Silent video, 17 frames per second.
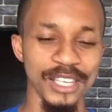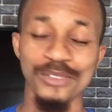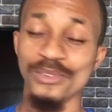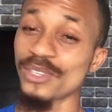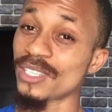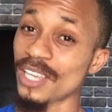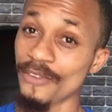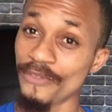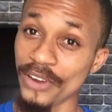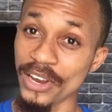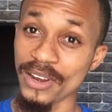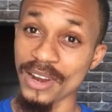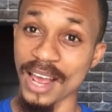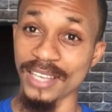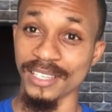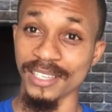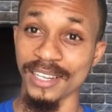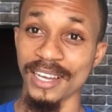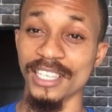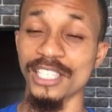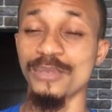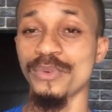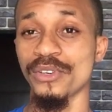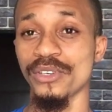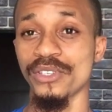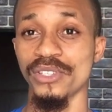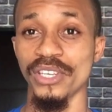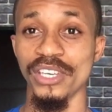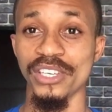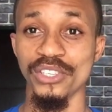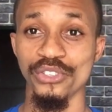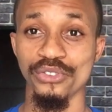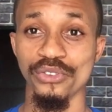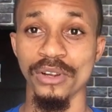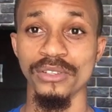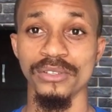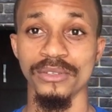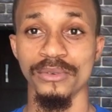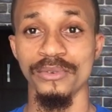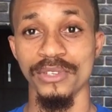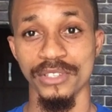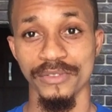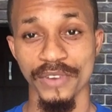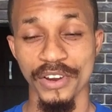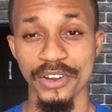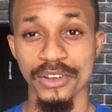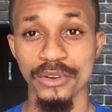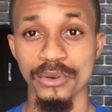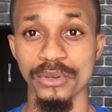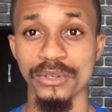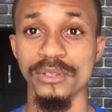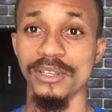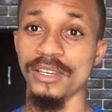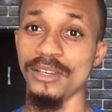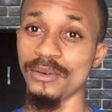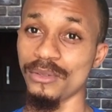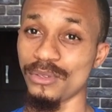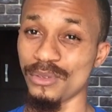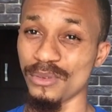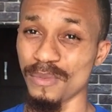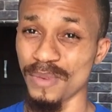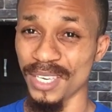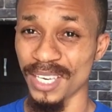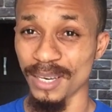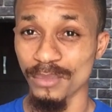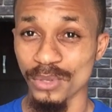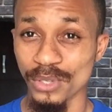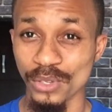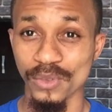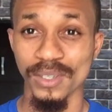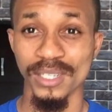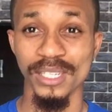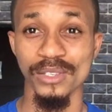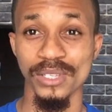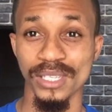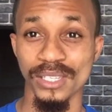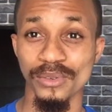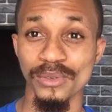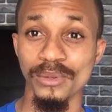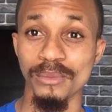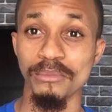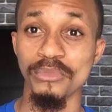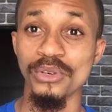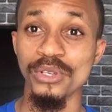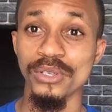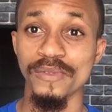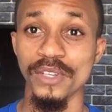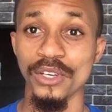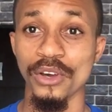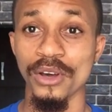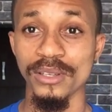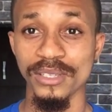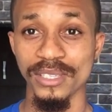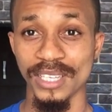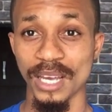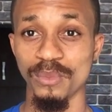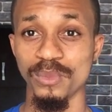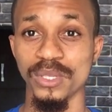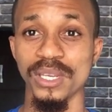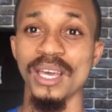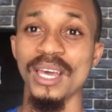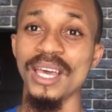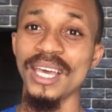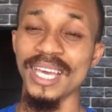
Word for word: it was a very nice class because the instructor was very good you know to be able to distill most of the concepts